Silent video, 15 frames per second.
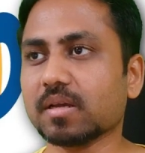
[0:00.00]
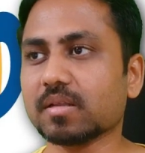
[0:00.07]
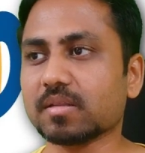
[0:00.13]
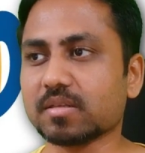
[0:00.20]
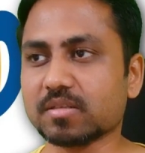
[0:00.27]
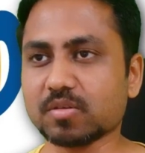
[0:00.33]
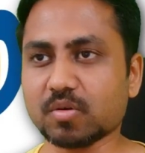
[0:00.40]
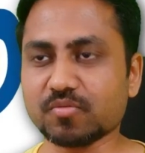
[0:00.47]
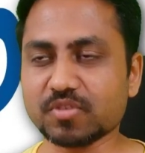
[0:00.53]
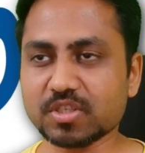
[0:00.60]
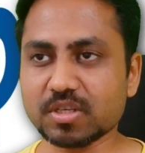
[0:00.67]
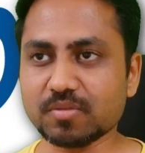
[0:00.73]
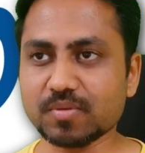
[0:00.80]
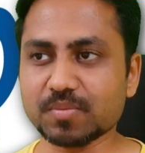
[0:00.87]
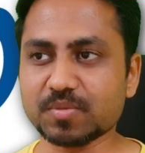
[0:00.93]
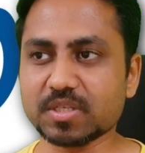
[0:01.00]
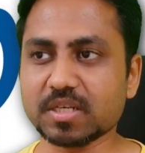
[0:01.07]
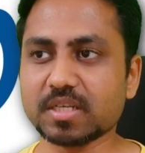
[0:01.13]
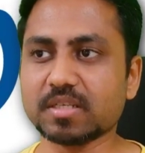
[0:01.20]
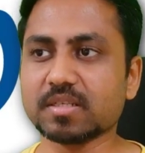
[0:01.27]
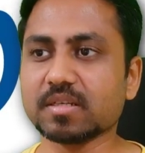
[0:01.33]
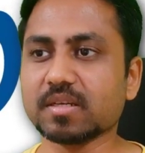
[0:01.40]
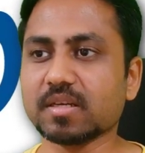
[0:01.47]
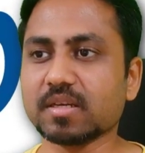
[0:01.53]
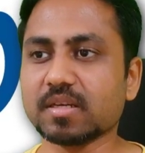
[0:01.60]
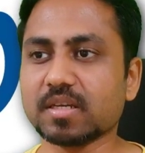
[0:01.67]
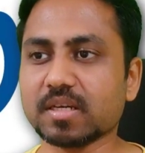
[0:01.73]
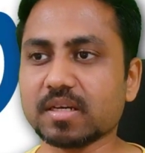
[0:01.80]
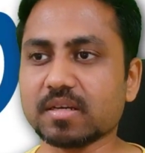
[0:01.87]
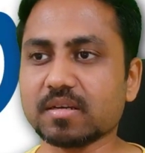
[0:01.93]
This is the official website.
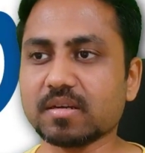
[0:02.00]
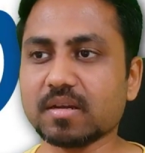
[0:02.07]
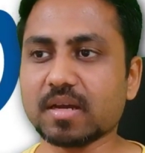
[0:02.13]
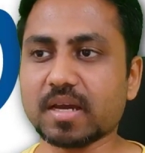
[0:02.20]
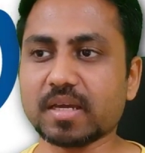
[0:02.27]
Here